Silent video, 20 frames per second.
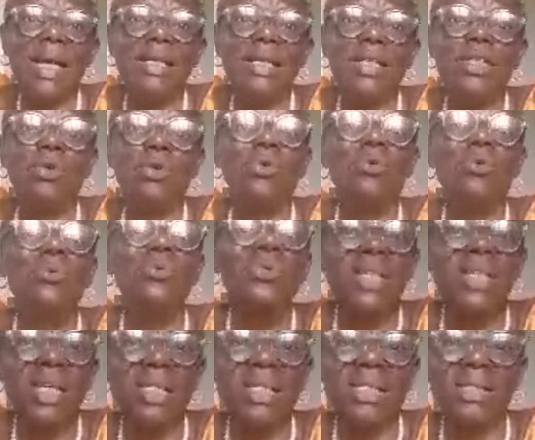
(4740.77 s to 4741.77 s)
in Ogun
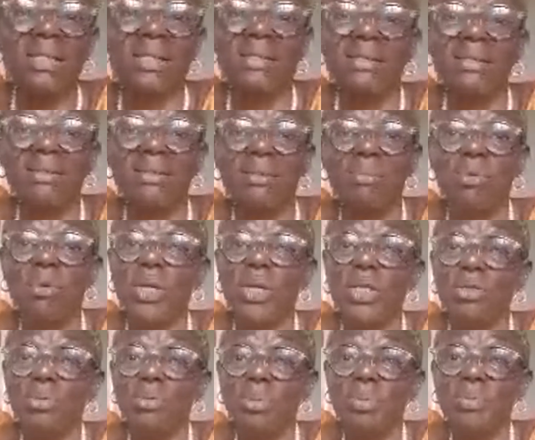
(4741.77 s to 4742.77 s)
State, Mowe
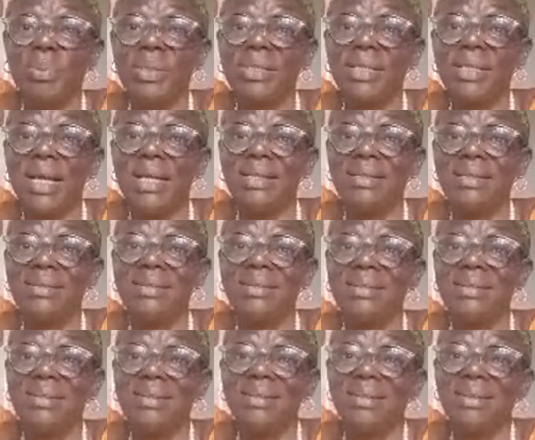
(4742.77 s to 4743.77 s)
to be precise.
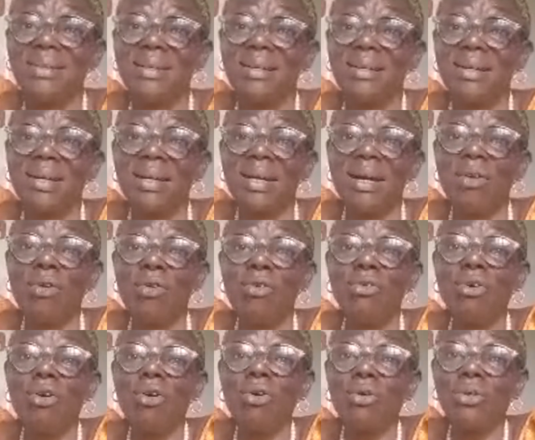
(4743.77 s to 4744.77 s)

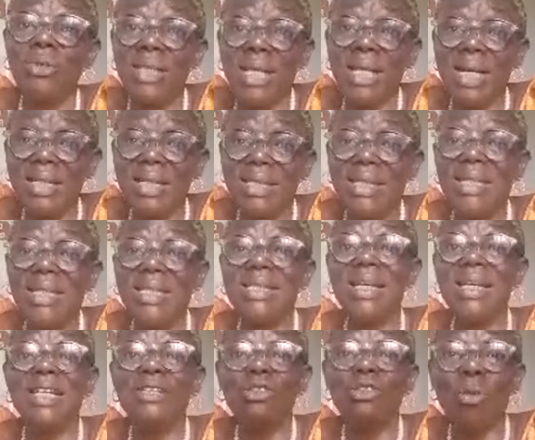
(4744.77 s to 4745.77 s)
Ogun State is
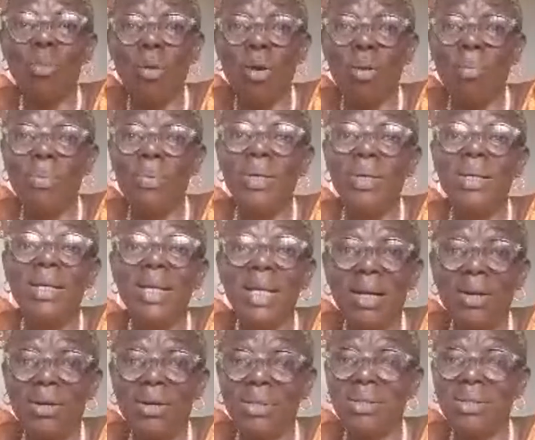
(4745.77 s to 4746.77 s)
a suburb in
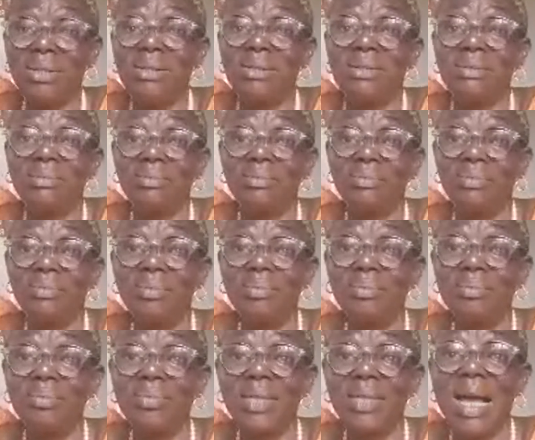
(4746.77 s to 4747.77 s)
Lagos.
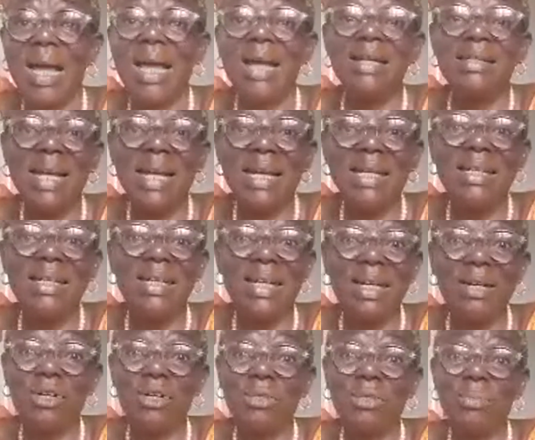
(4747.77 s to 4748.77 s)
I resided in
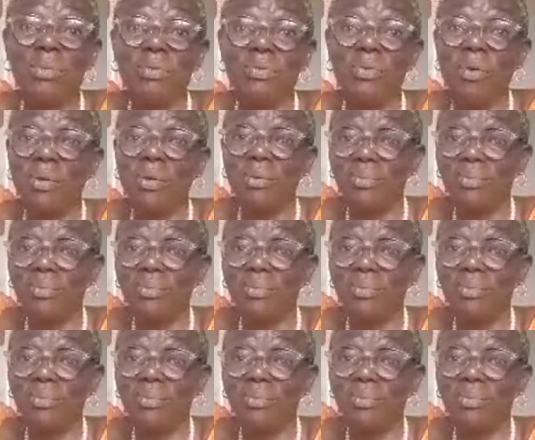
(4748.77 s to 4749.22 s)
Lagos before,